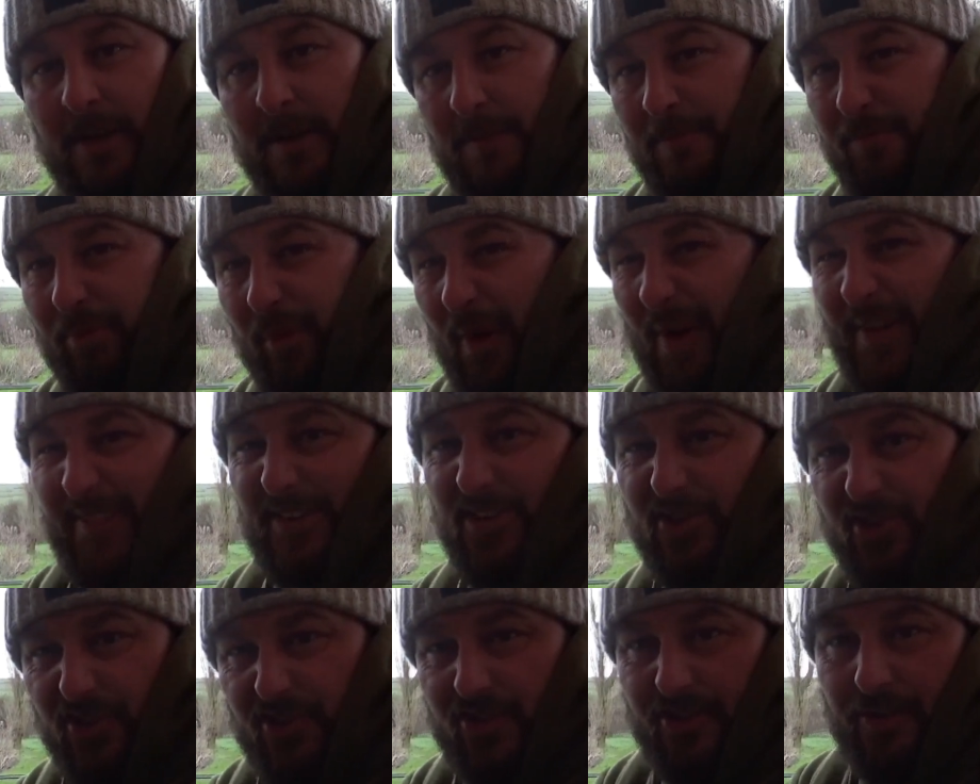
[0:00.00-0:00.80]

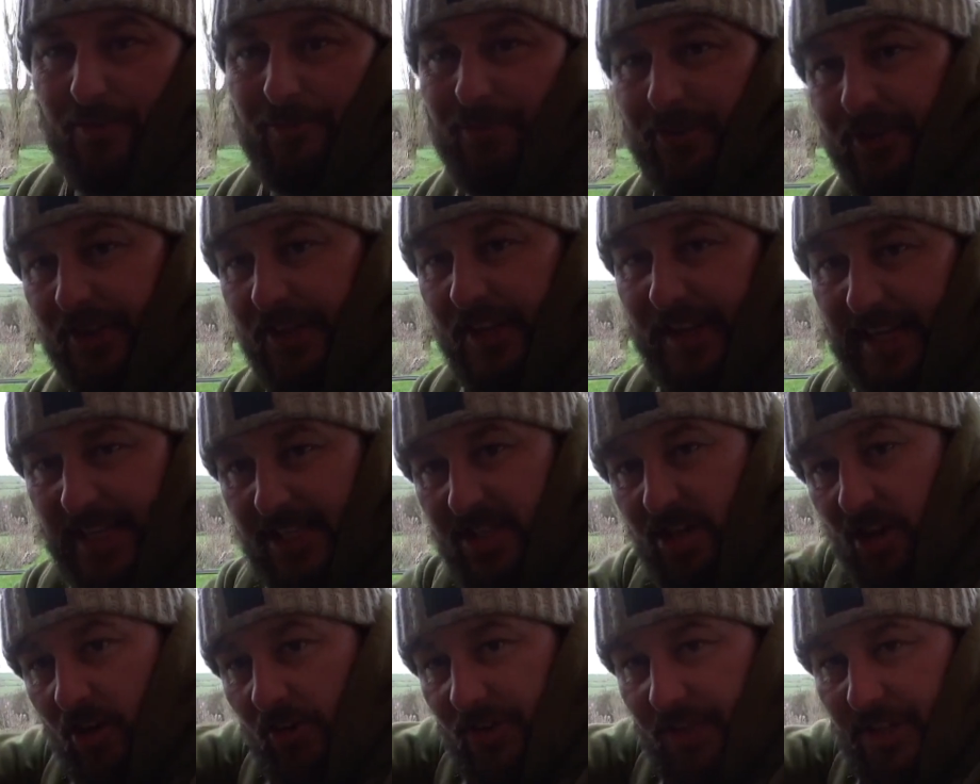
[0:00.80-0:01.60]
branch or something that
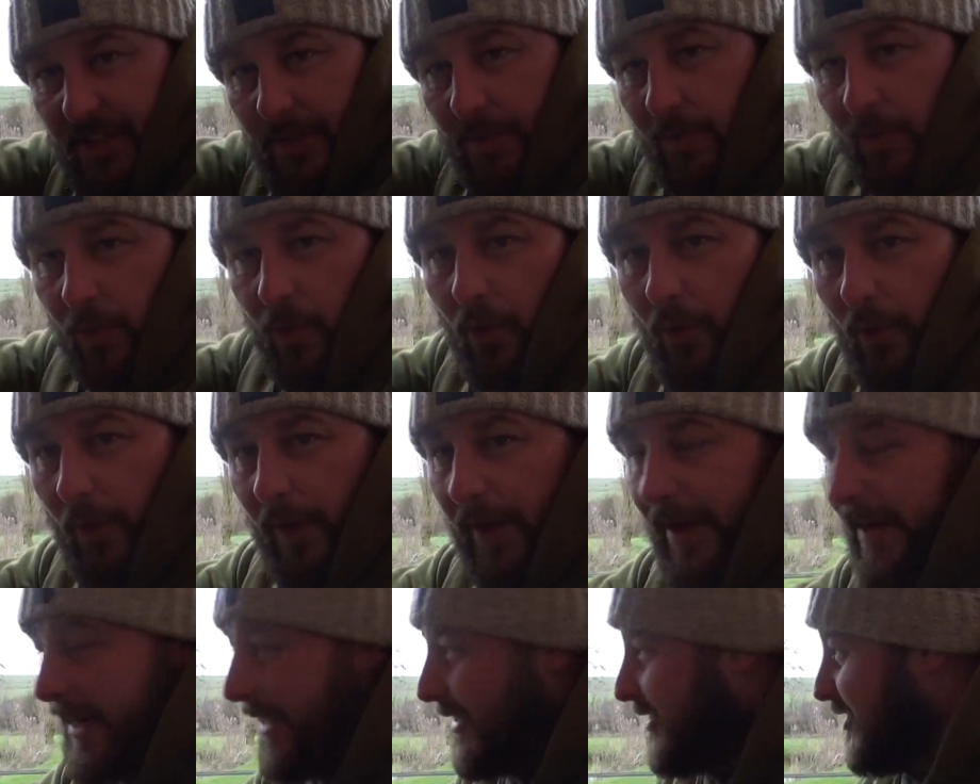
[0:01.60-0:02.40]
it's on in the
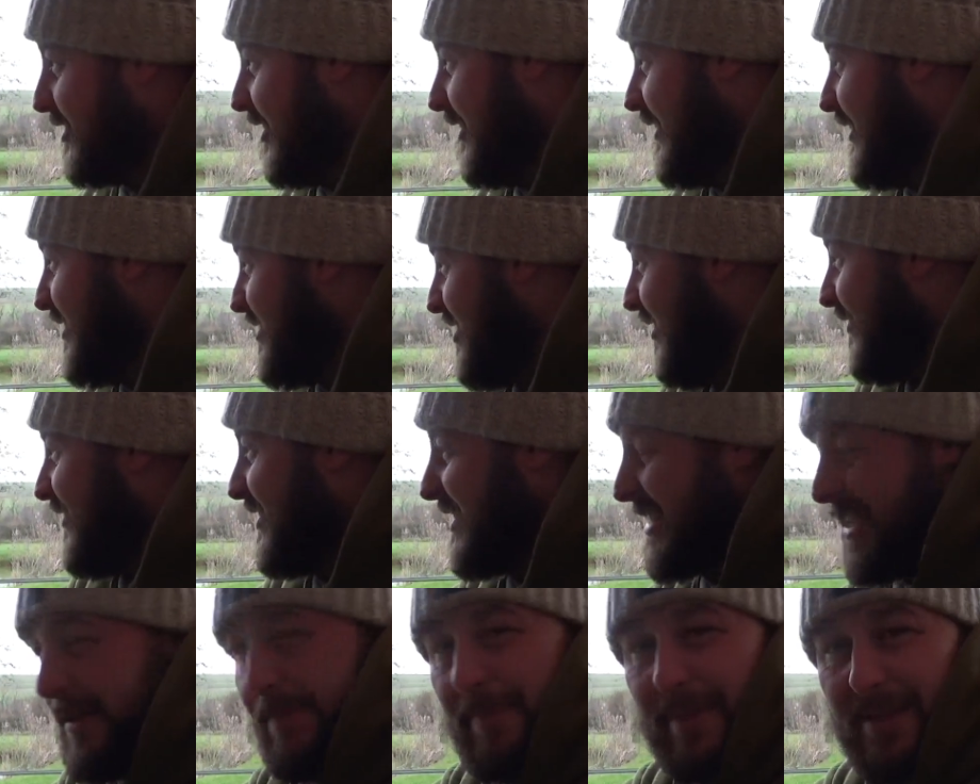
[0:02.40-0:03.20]
water, so it's
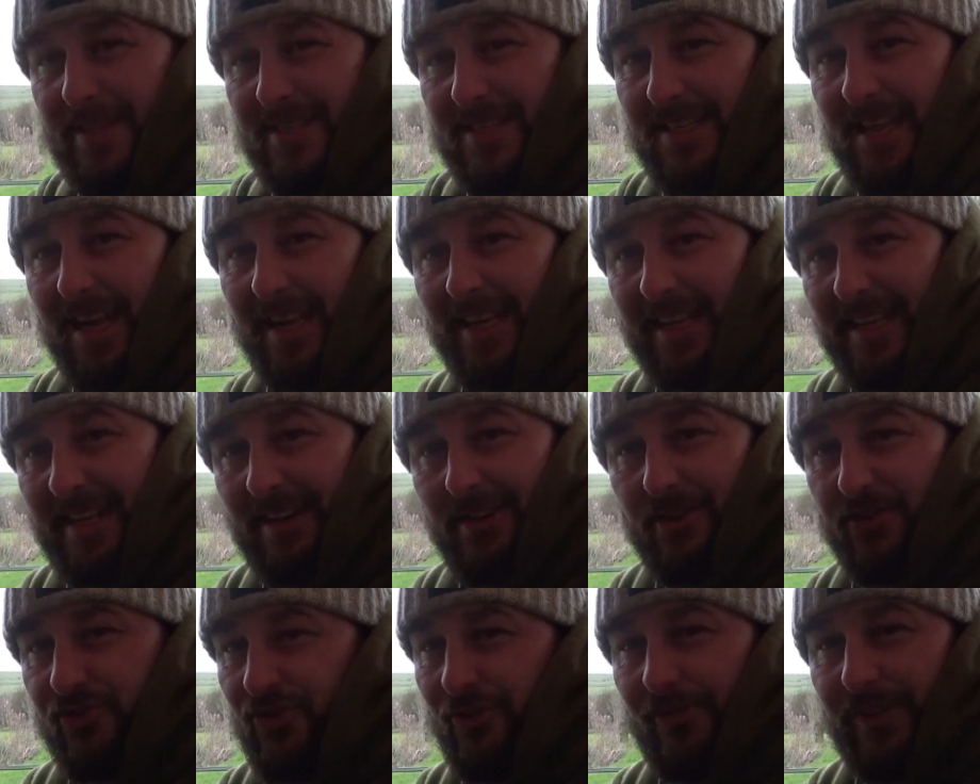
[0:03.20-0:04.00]
obviously a bit snaggy
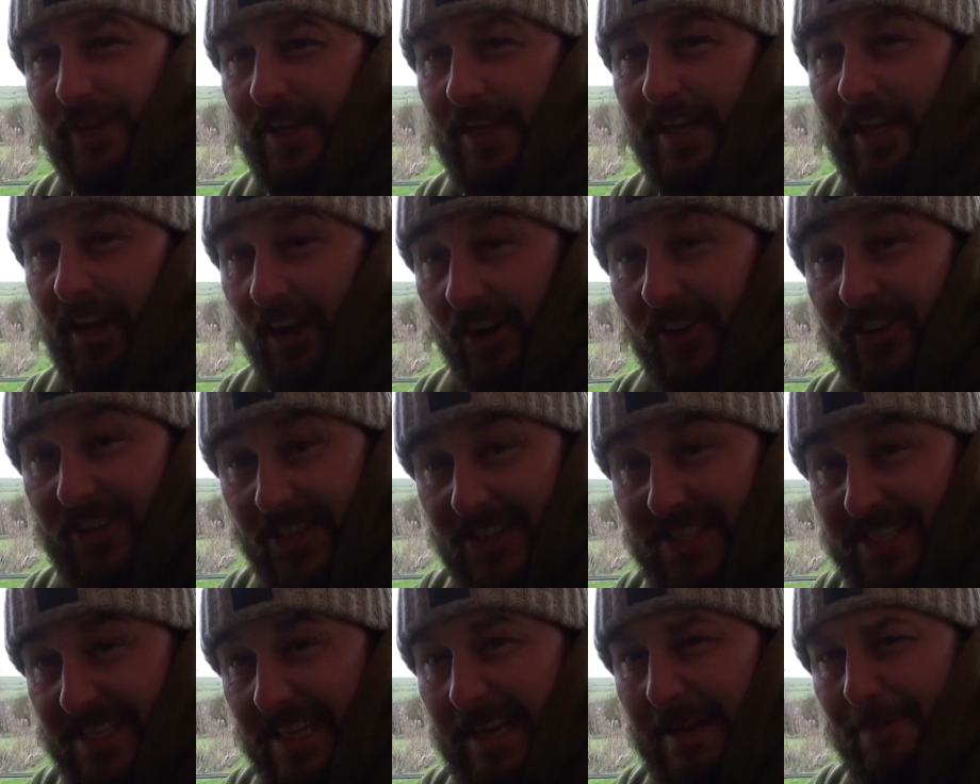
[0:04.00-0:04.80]
there or something. I
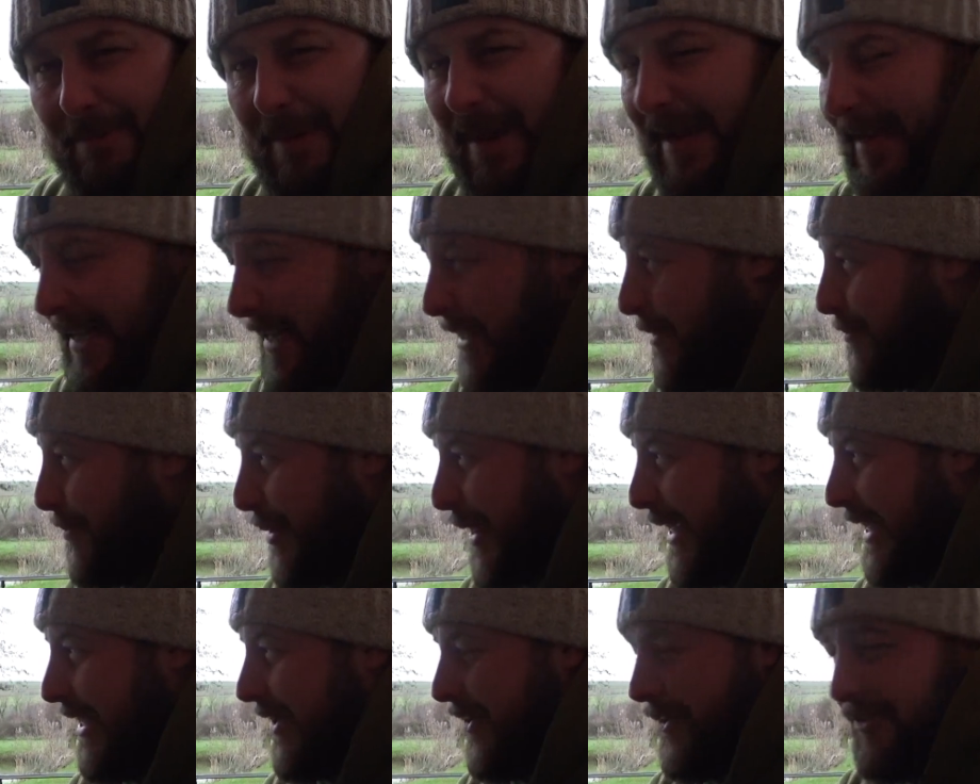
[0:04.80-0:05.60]
could see it making a
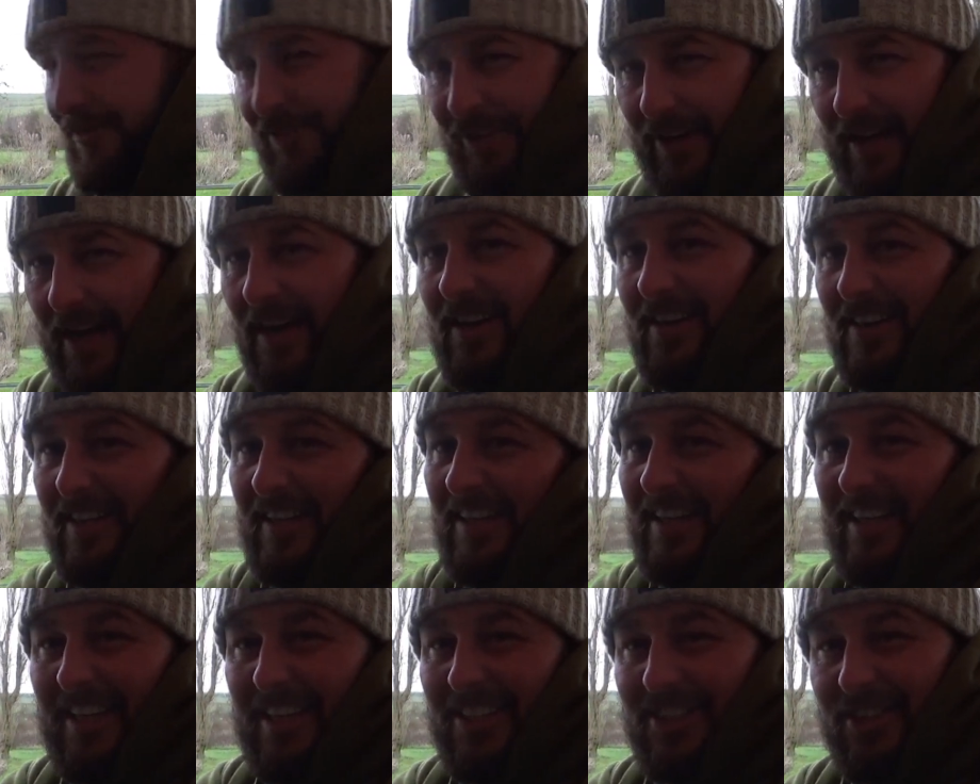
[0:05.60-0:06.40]
beeline for that,
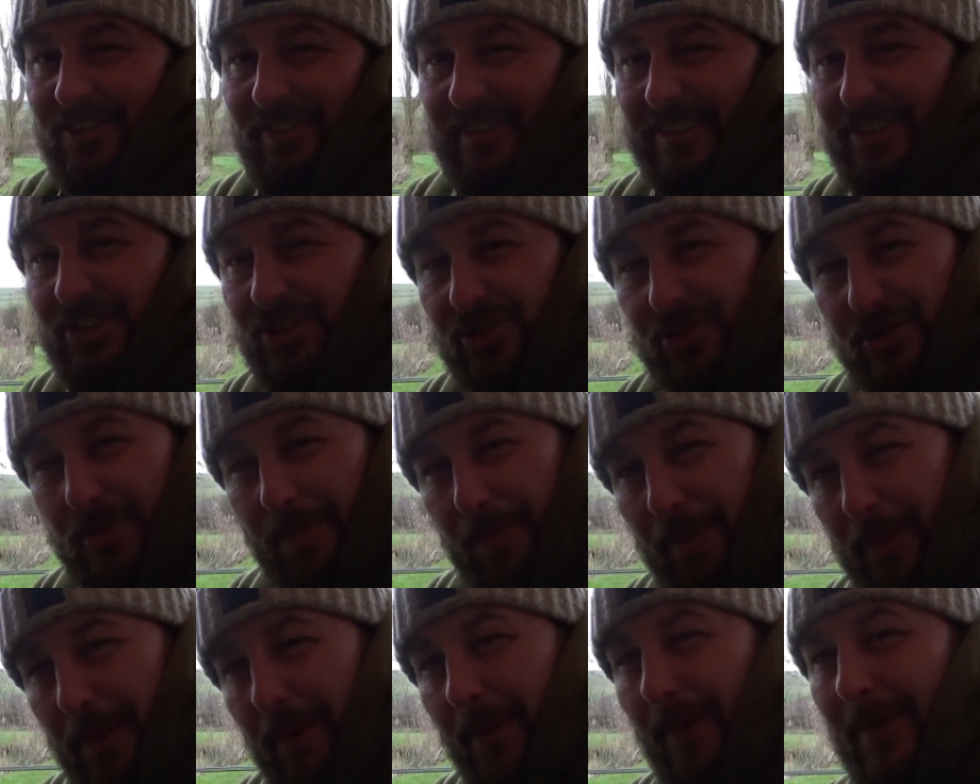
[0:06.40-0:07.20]
so I've had to just
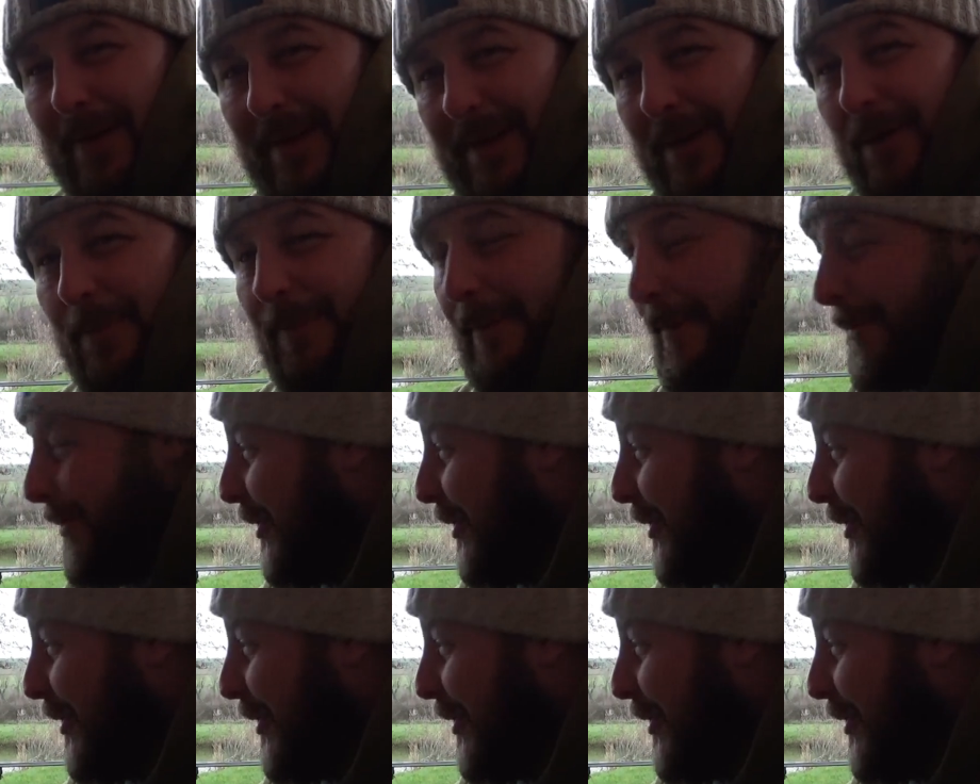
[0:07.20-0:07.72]
apply a little bit